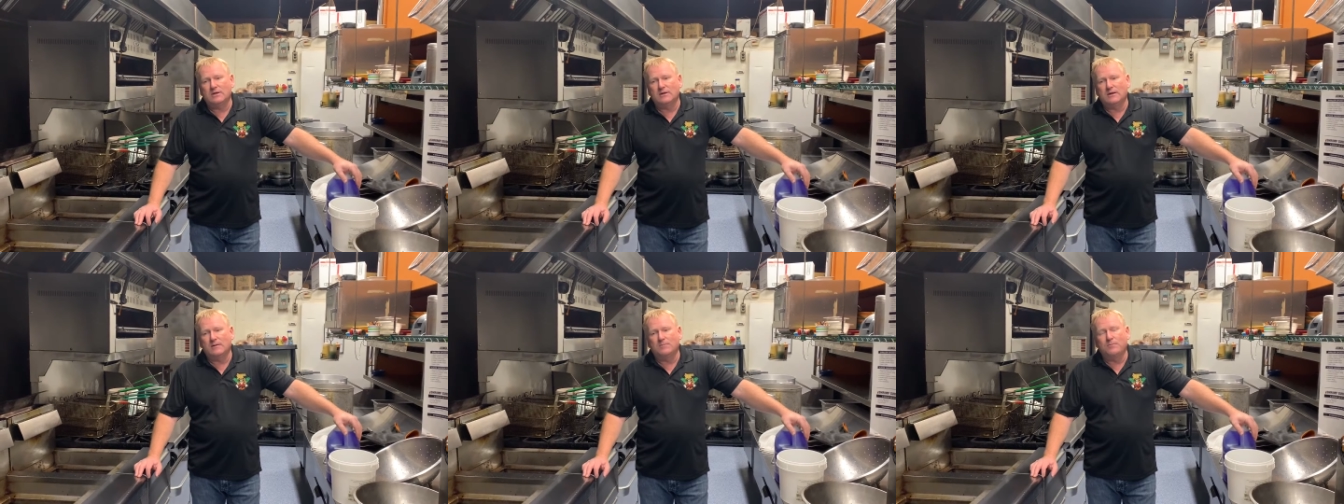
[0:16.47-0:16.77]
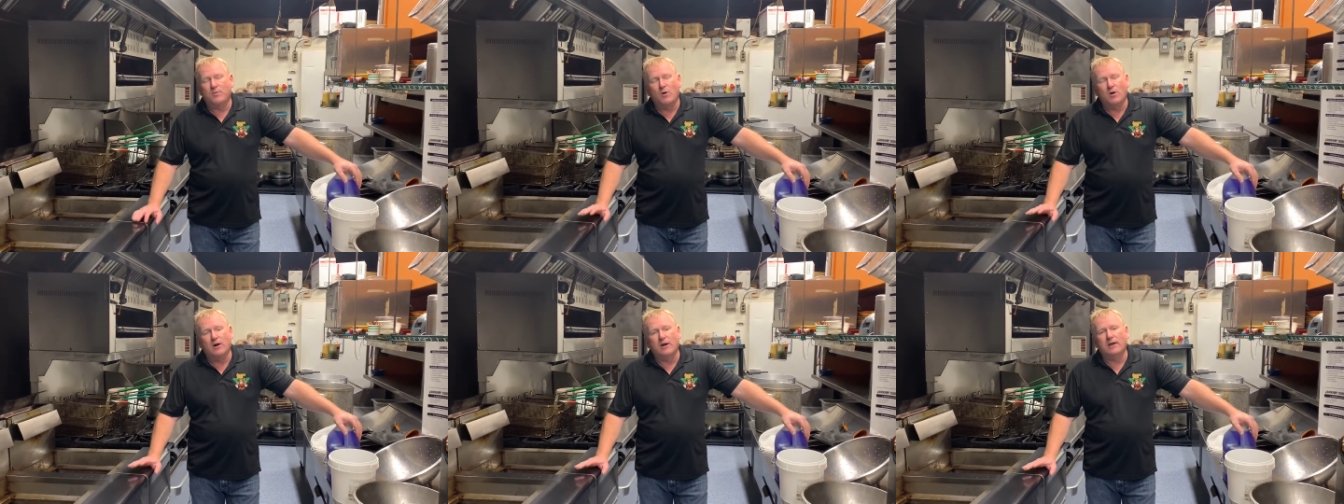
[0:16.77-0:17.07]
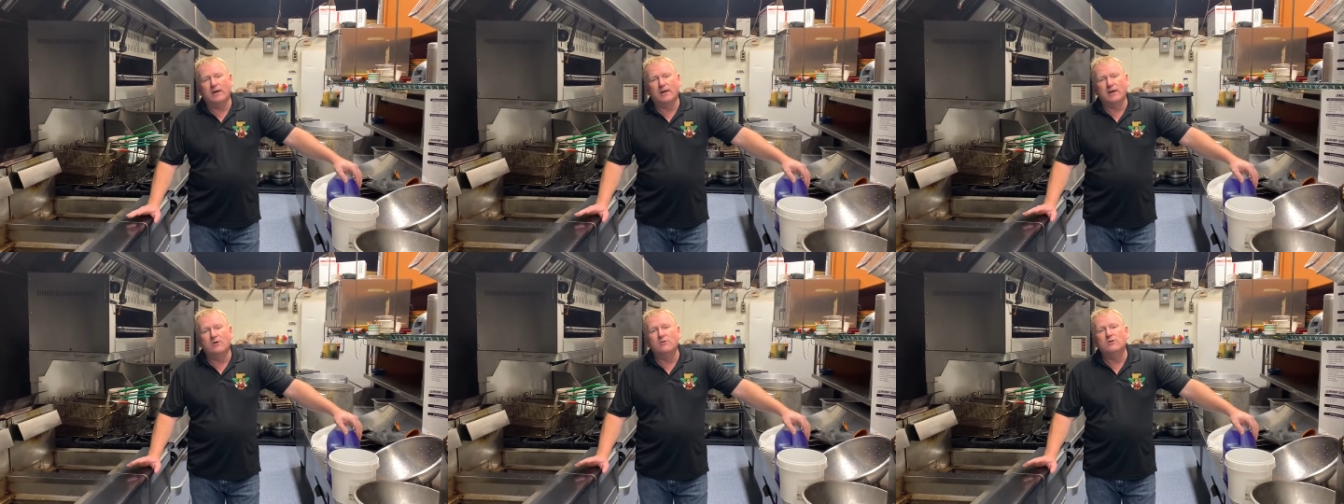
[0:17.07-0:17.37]
a boil
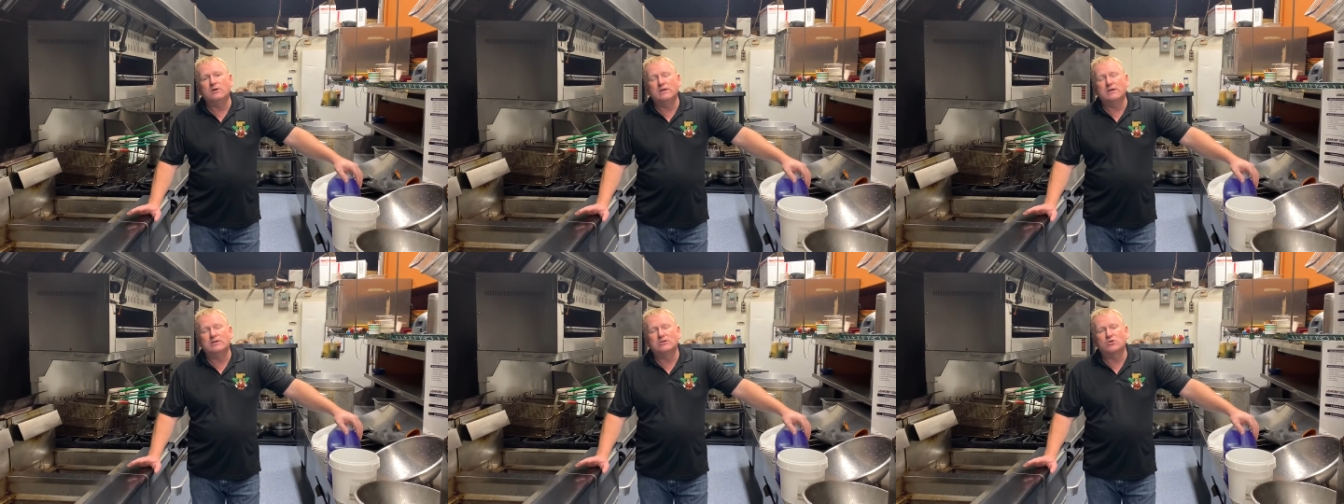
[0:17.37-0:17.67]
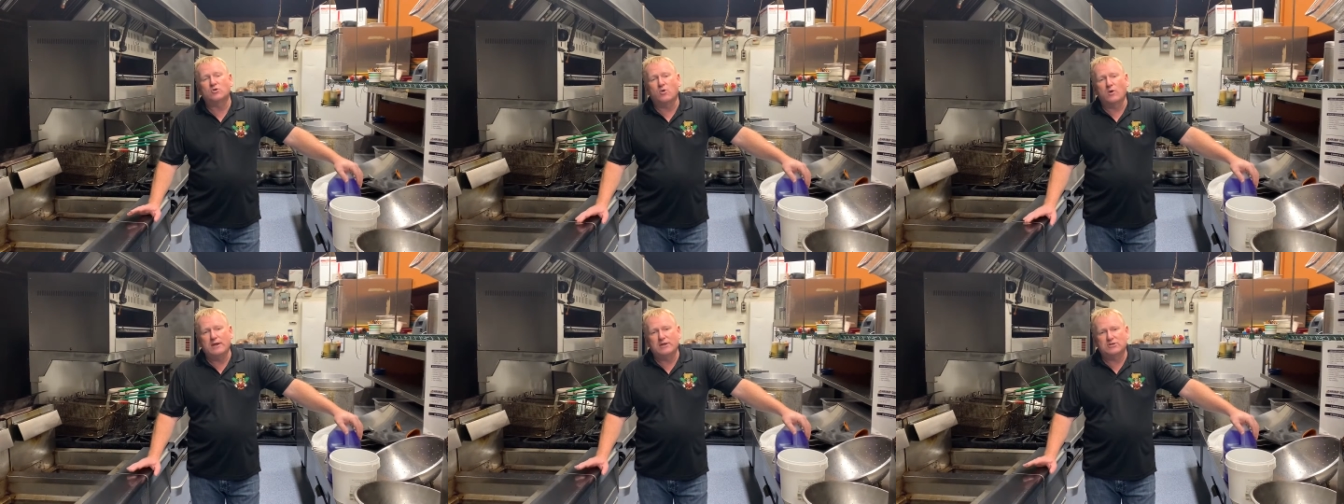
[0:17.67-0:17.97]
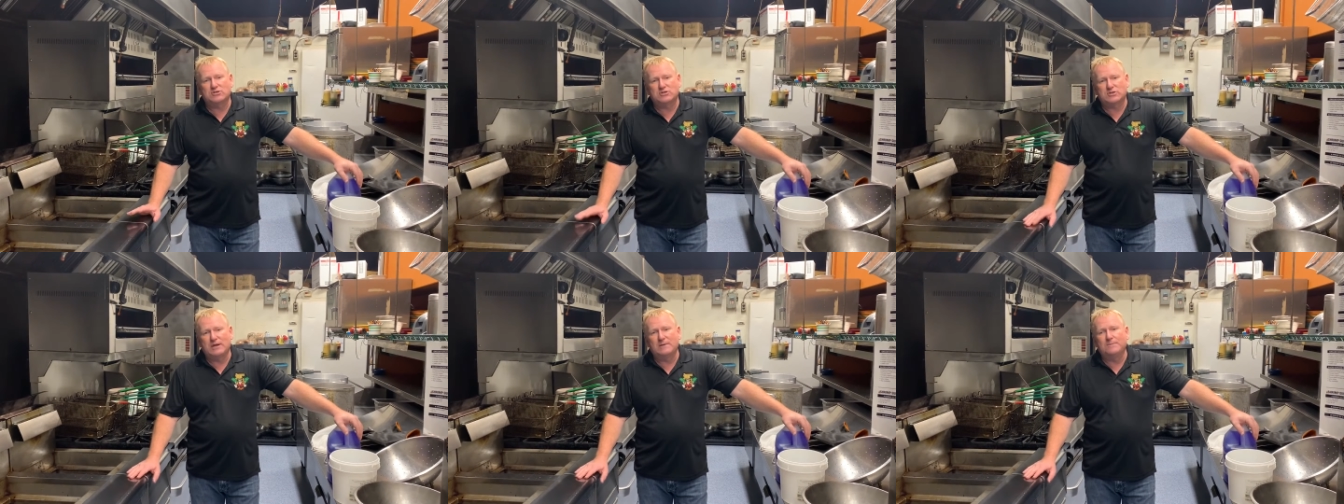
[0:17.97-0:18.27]
out is quite
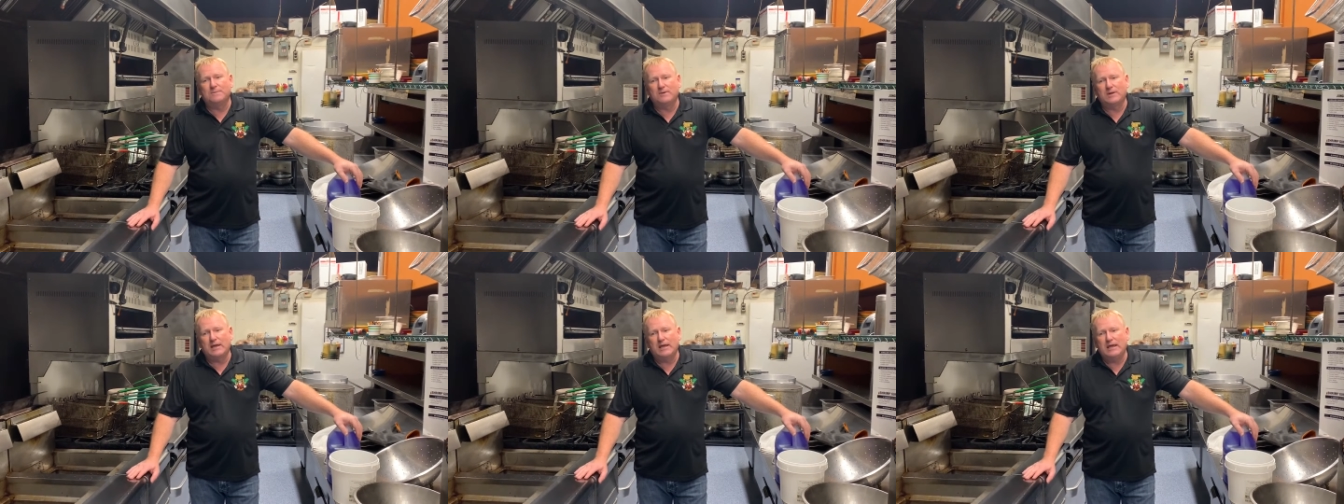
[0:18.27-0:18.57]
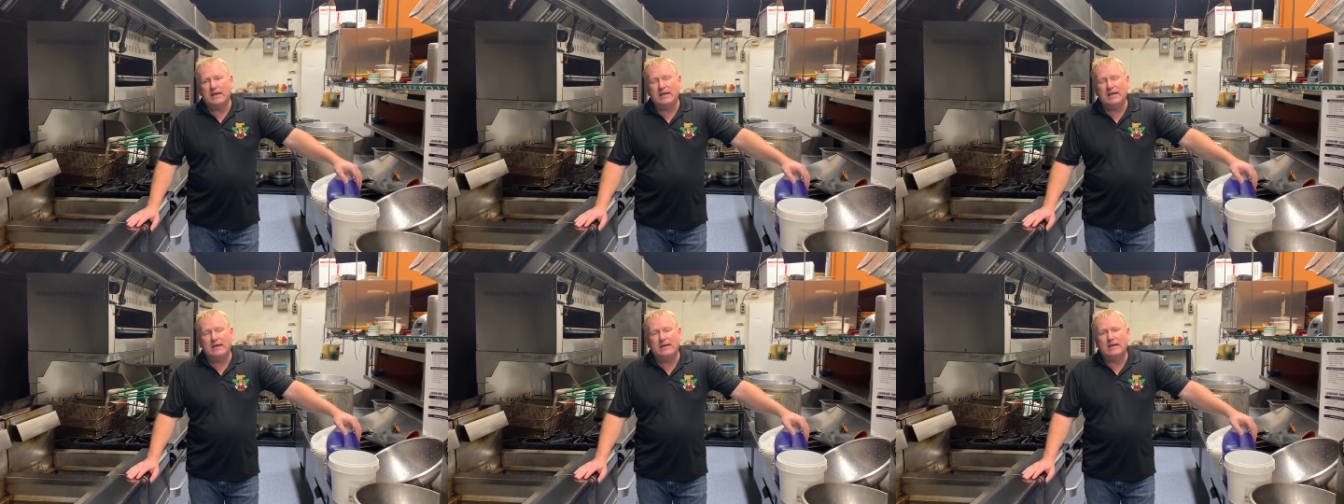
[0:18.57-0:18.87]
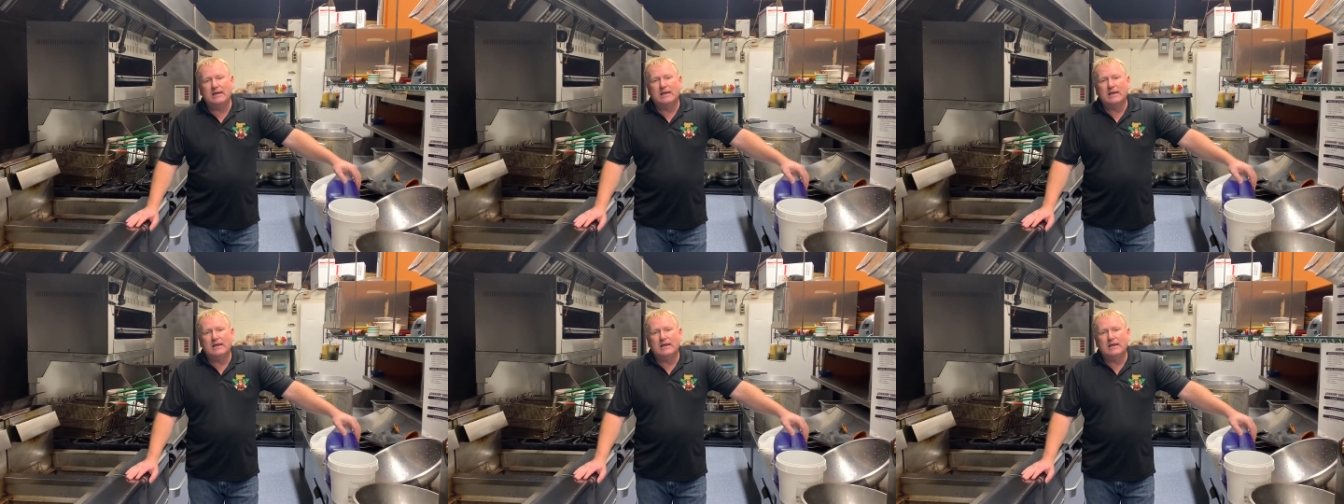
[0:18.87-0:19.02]
simply